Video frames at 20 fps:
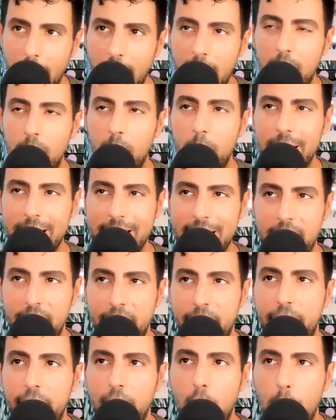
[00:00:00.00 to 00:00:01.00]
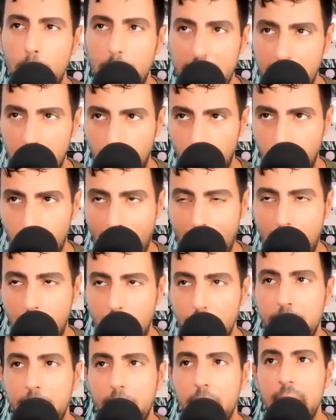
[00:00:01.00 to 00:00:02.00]
I don't want to say floating
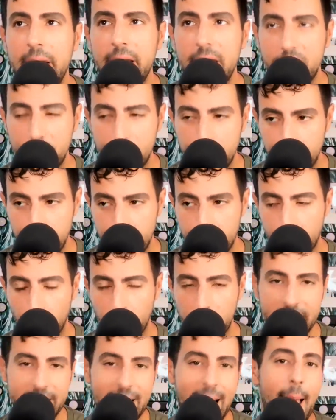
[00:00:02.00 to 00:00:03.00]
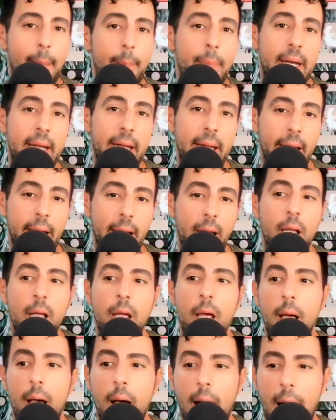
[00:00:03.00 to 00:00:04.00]
around. There is two stories happening
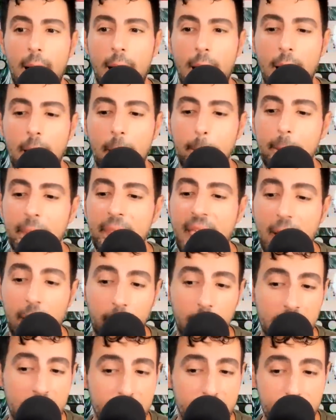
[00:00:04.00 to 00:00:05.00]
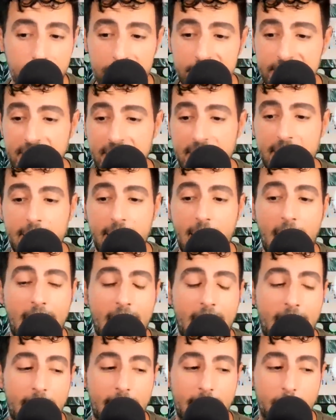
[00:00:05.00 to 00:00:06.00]
that are interesting.
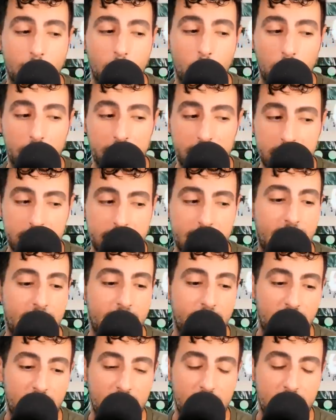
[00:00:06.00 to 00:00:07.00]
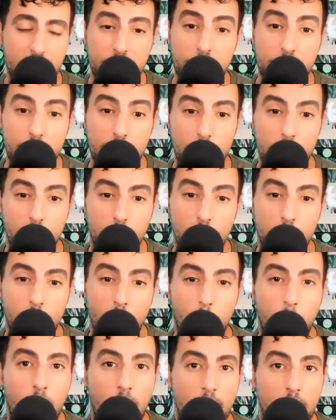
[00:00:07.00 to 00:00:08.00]
I am going to dive into the
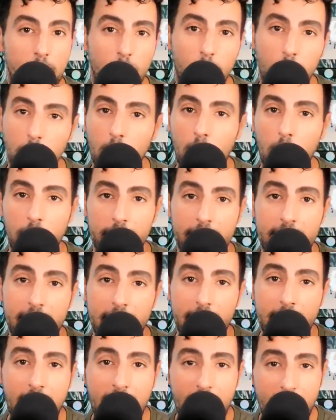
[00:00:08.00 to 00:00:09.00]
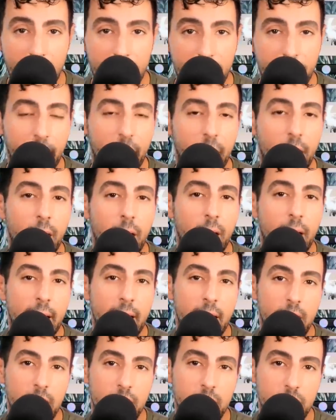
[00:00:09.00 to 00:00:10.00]
one regarding Heather
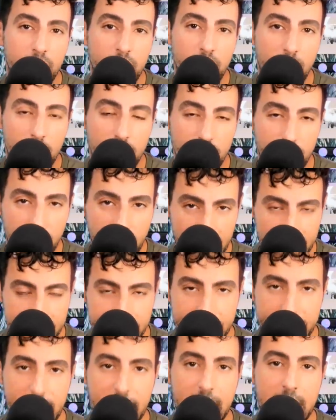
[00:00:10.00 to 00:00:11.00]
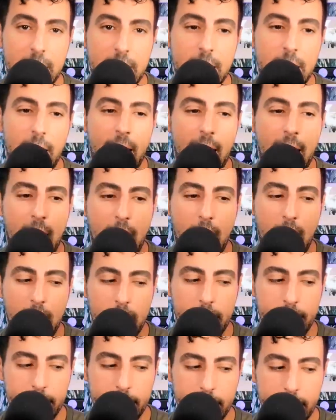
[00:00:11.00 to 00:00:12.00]
and Justin
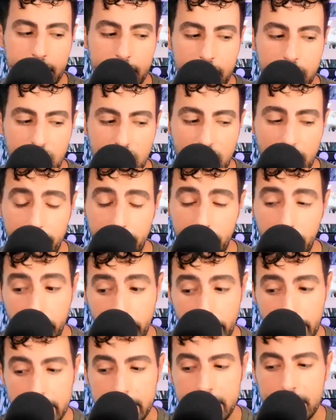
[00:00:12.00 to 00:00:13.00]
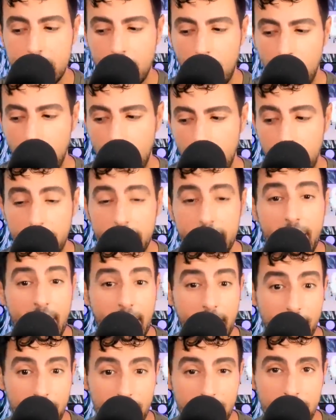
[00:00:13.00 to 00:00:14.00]
and Jeff Lewis on
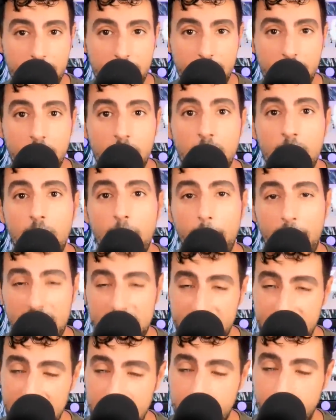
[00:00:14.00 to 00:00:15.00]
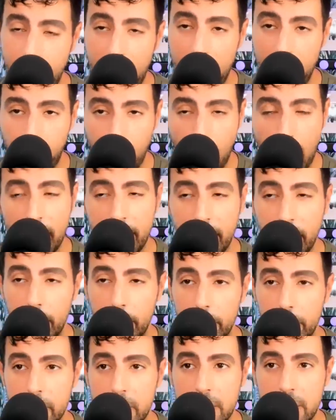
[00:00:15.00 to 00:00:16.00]
Caitlin Besties by
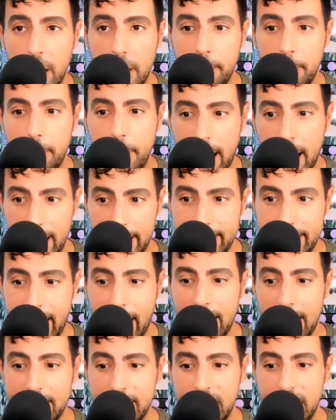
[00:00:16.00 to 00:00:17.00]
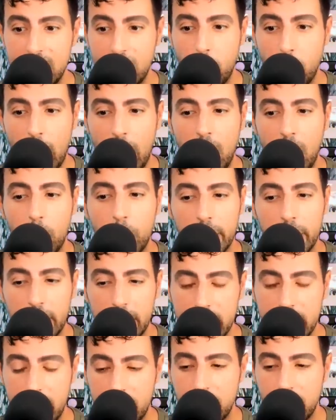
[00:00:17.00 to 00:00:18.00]
Bravo's podcast as well. We're going
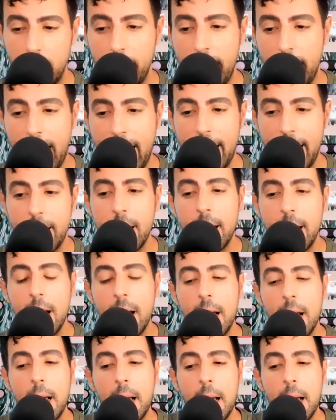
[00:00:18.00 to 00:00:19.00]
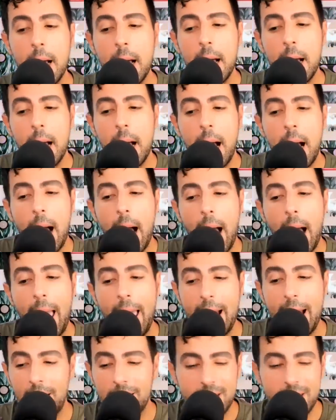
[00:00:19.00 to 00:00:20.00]
to touch on that.
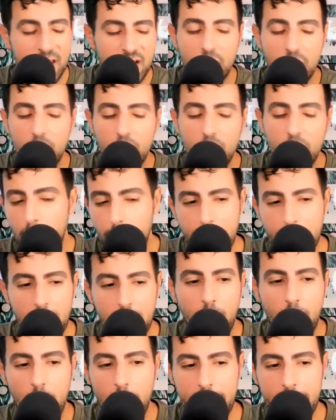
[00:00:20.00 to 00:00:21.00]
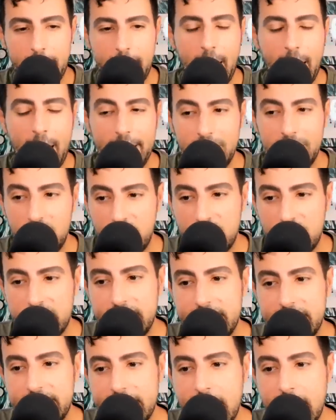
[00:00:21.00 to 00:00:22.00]
And I'll touch a little bit on it.
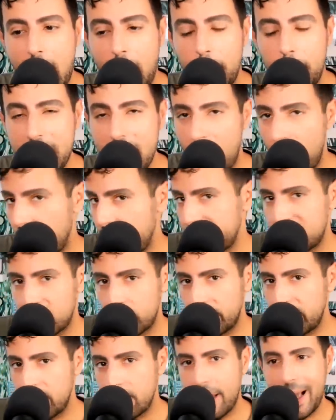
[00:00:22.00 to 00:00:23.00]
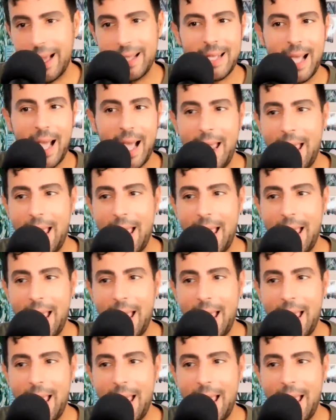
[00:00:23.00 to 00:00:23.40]
I'll be honest with you guys.